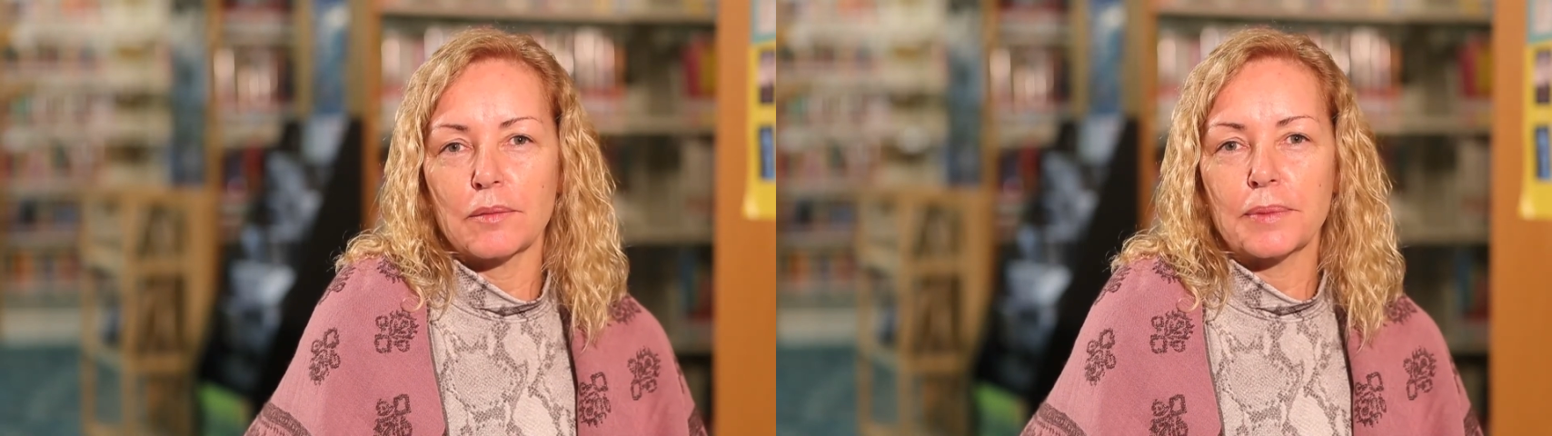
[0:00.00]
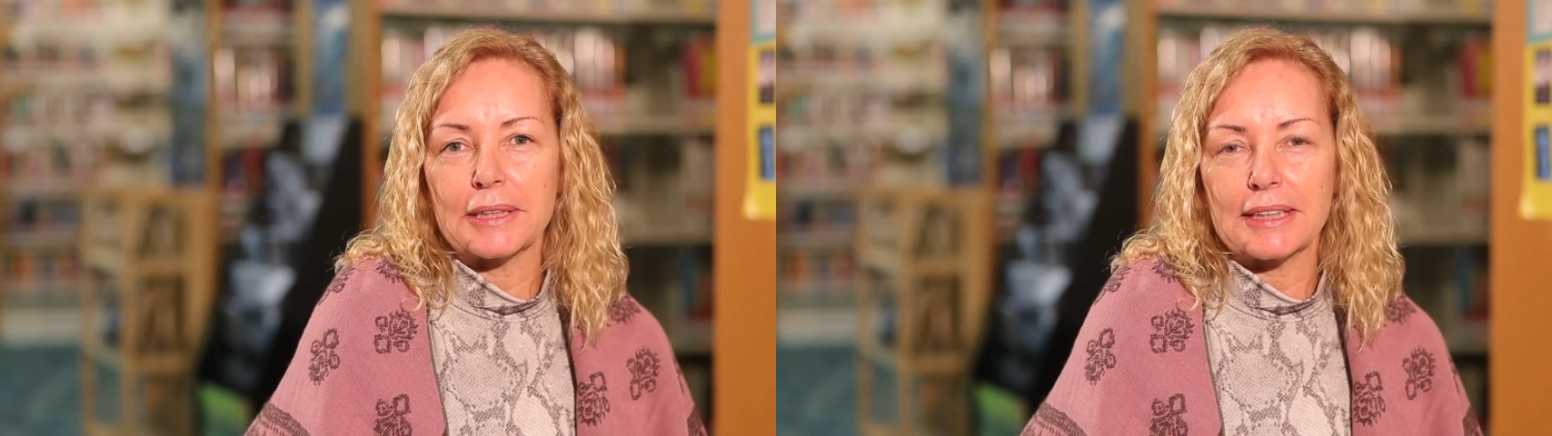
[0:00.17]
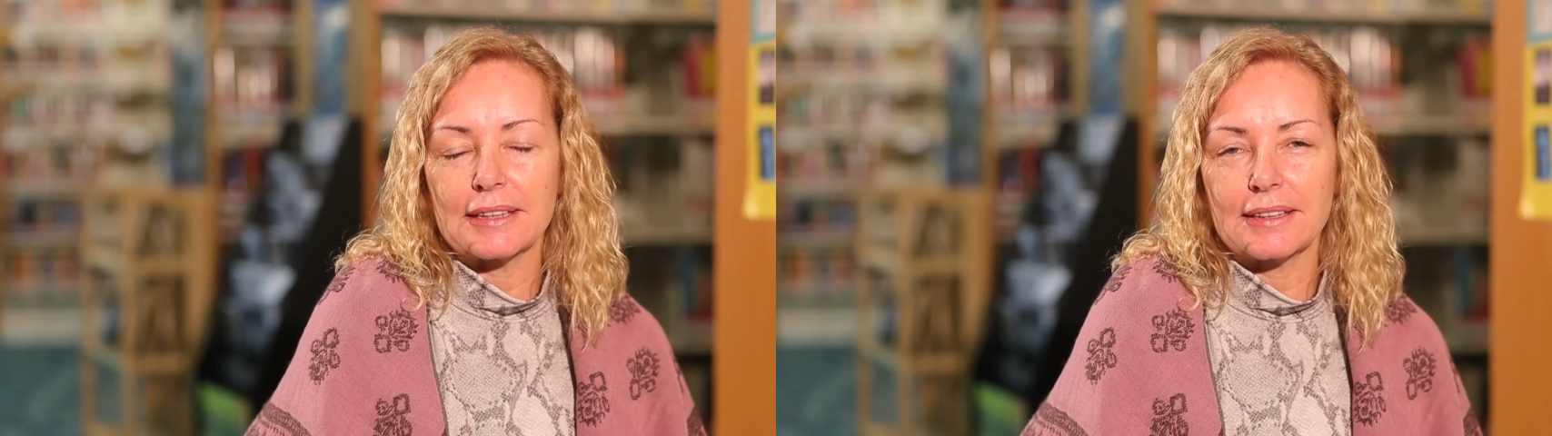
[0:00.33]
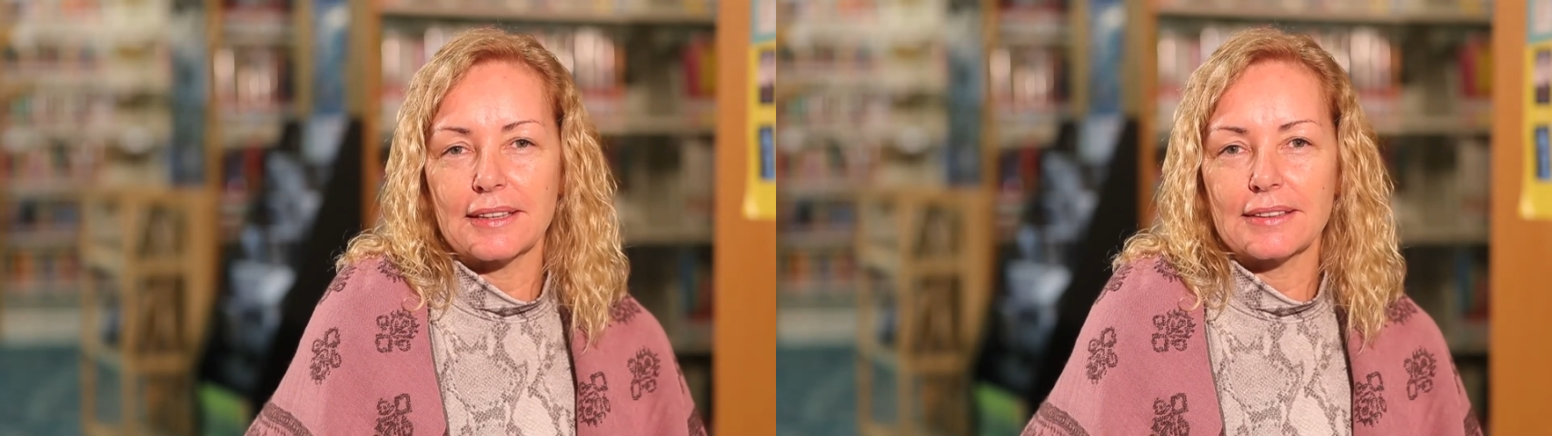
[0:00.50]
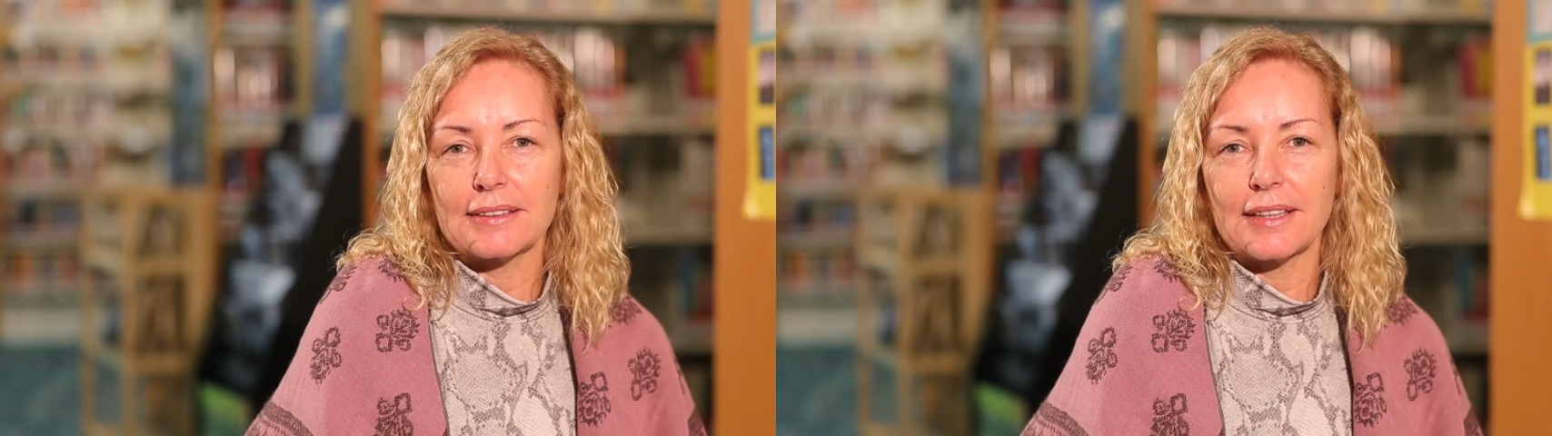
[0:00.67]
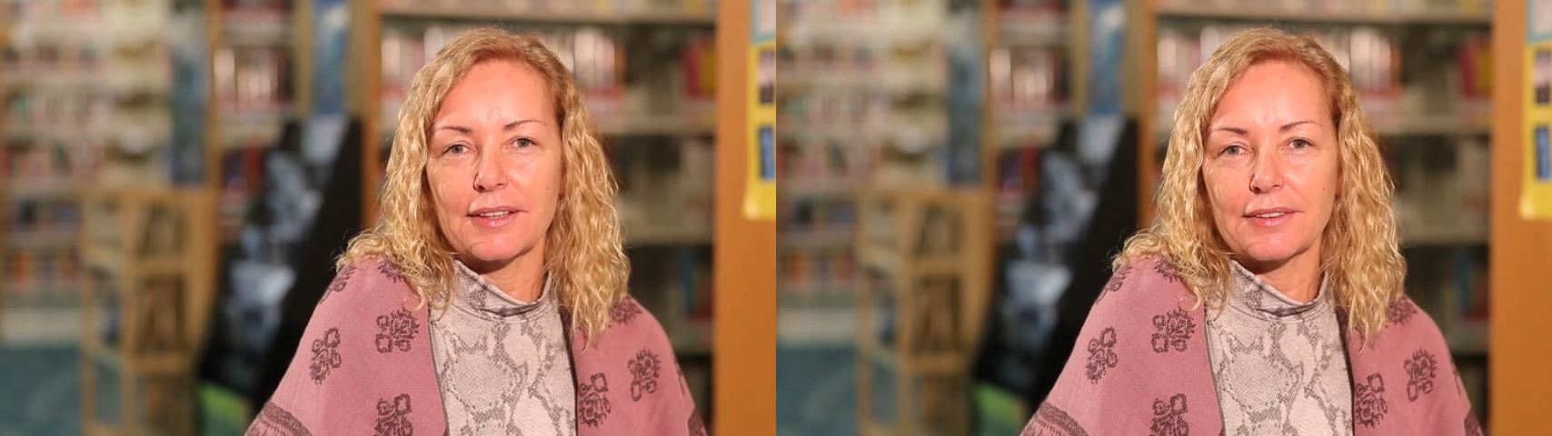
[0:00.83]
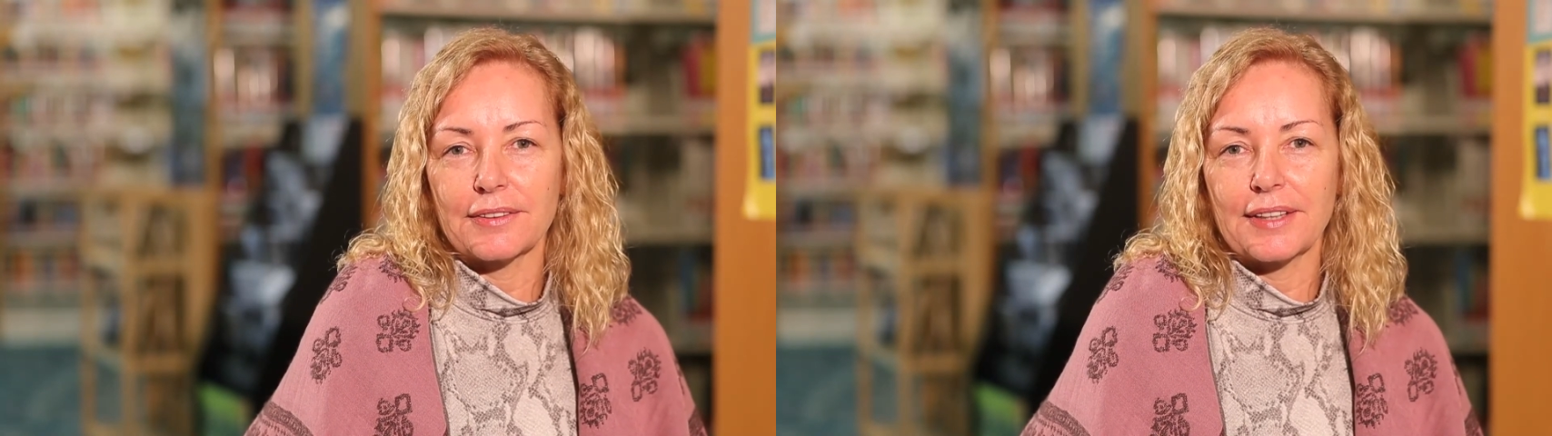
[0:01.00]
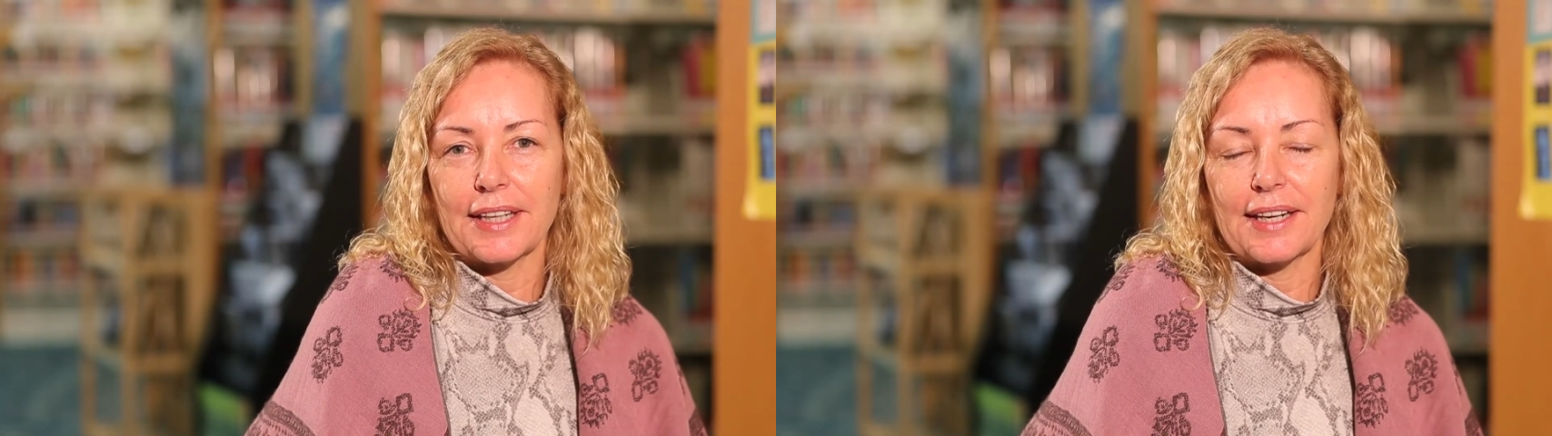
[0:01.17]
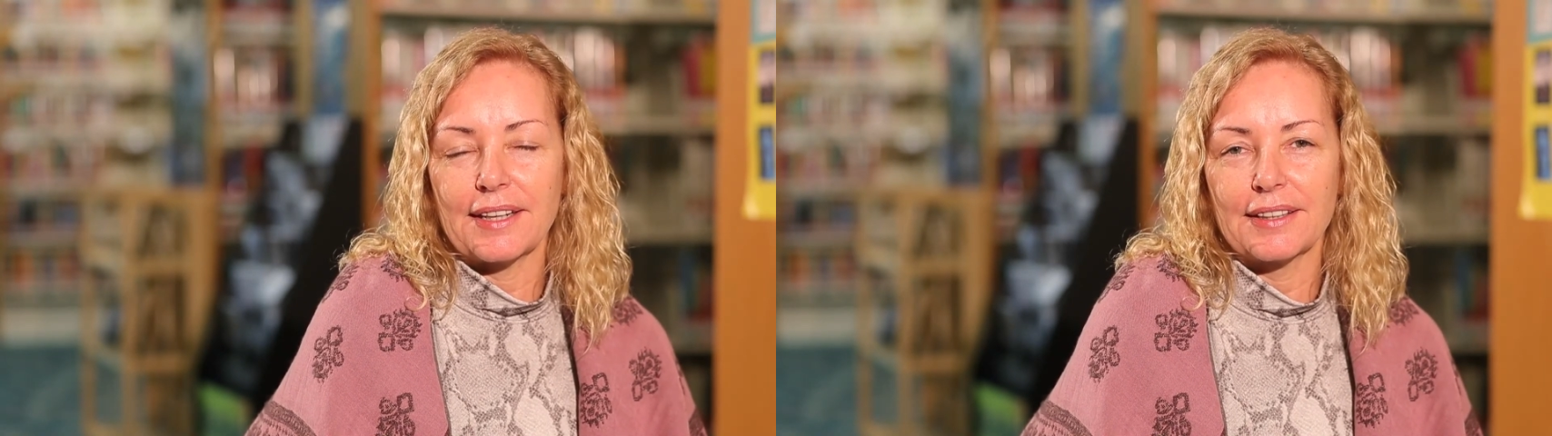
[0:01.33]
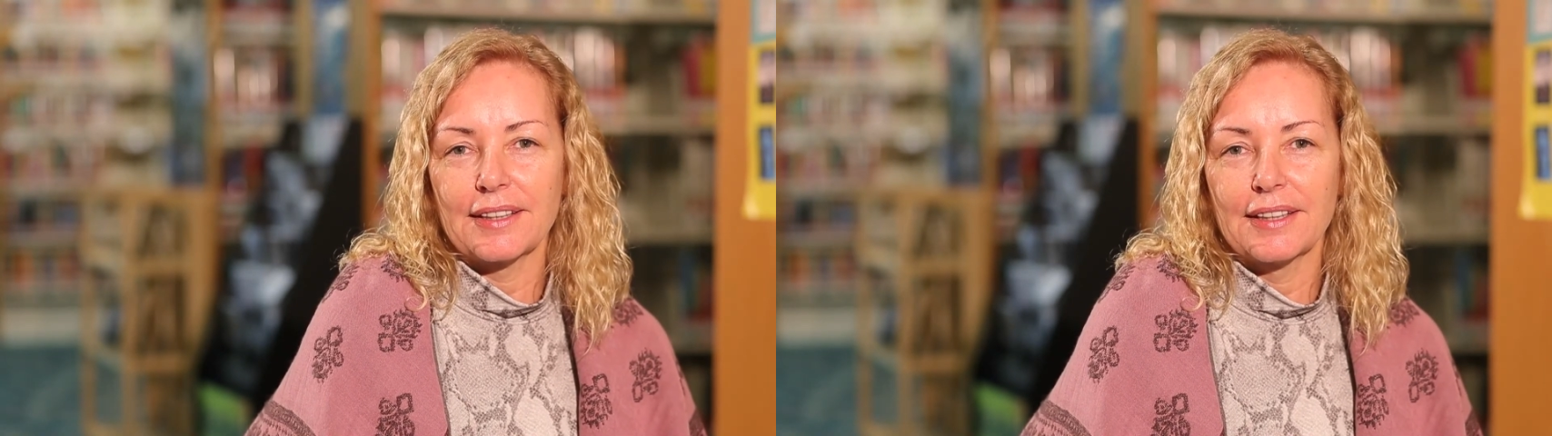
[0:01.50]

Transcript: the businesses that are there.